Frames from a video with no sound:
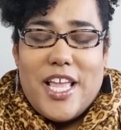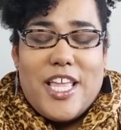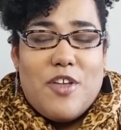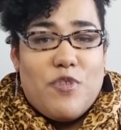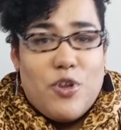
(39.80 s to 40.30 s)

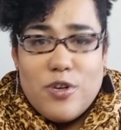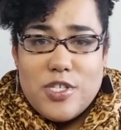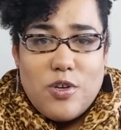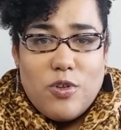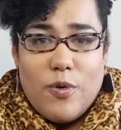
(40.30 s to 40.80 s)
If you're a
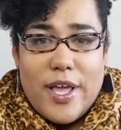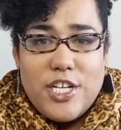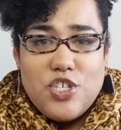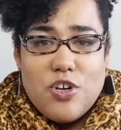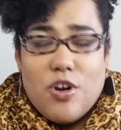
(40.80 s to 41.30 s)
solo
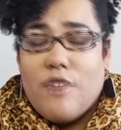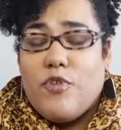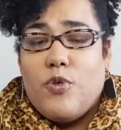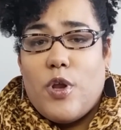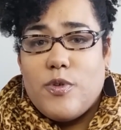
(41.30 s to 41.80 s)
ager or if
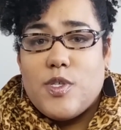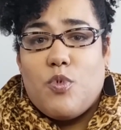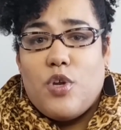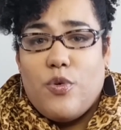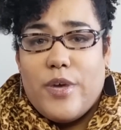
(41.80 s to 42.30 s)
you know
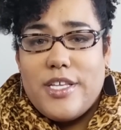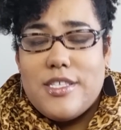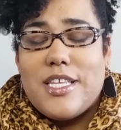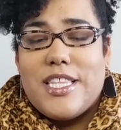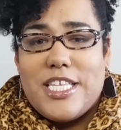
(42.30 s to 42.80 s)
someone who
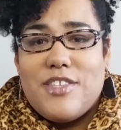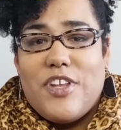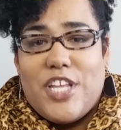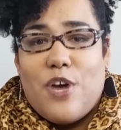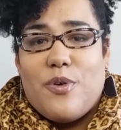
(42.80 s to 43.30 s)
is, this
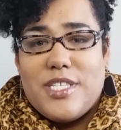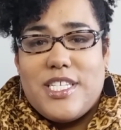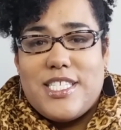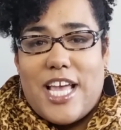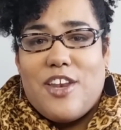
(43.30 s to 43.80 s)
video is
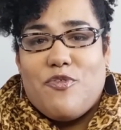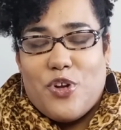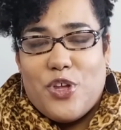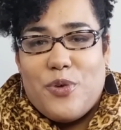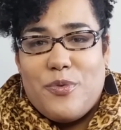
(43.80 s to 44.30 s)
designed for
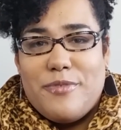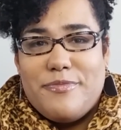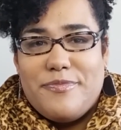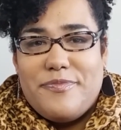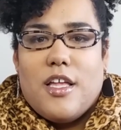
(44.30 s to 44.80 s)
you.
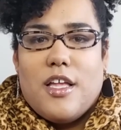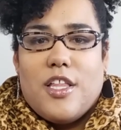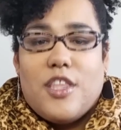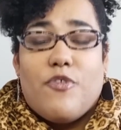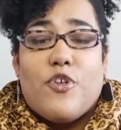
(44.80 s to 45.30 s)

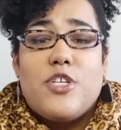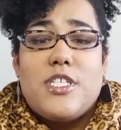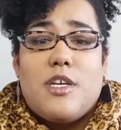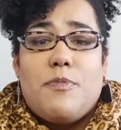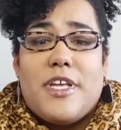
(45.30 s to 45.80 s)
The first
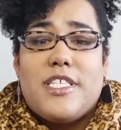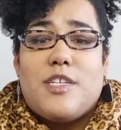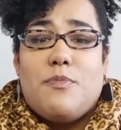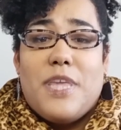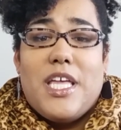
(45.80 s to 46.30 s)
tip is to
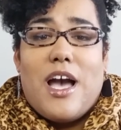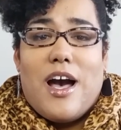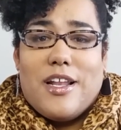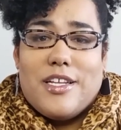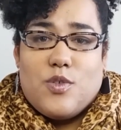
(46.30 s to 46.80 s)
be
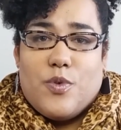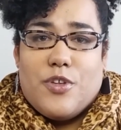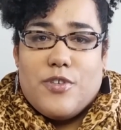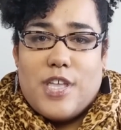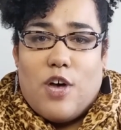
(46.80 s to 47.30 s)
honest with
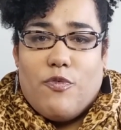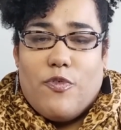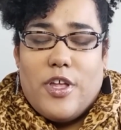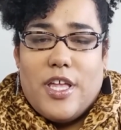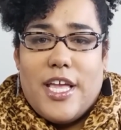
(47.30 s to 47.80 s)
yourself.
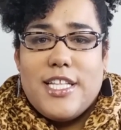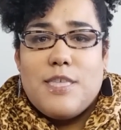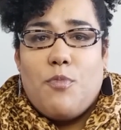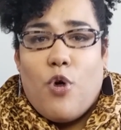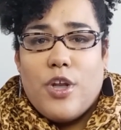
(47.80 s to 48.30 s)
It's
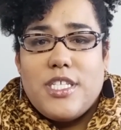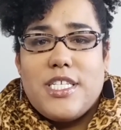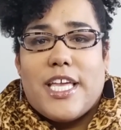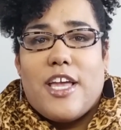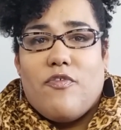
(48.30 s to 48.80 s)
important to
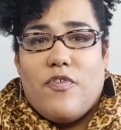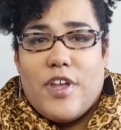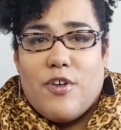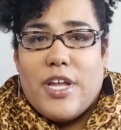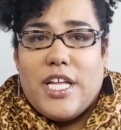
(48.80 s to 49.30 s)
get
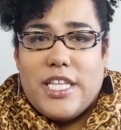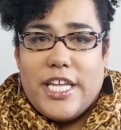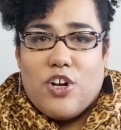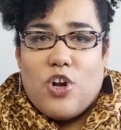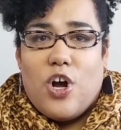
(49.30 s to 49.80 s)
very
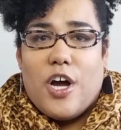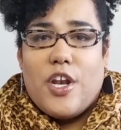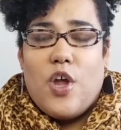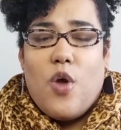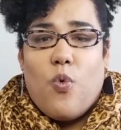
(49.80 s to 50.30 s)
clear on
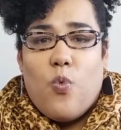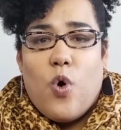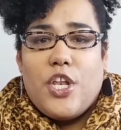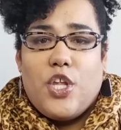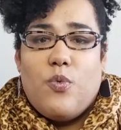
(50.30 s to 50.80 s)

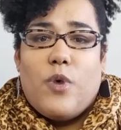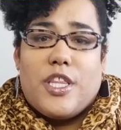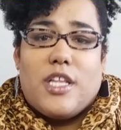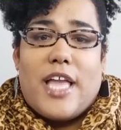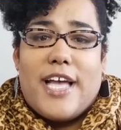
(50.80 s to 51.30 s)
what you want
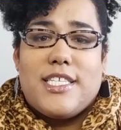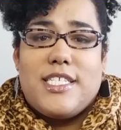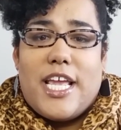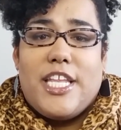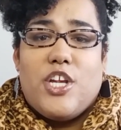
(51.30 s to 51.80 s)
the last
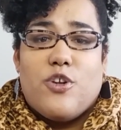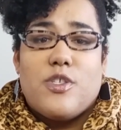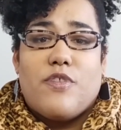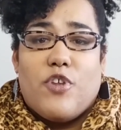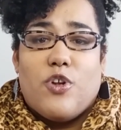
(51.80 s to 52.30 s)
10 years
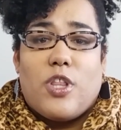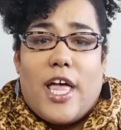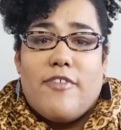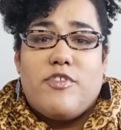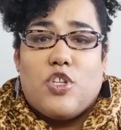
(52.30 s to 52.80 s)
of your
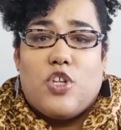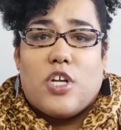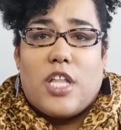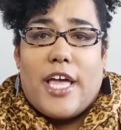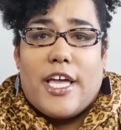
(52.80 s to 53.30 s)
life to
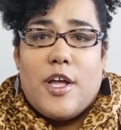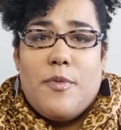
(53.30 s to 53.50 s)
look like.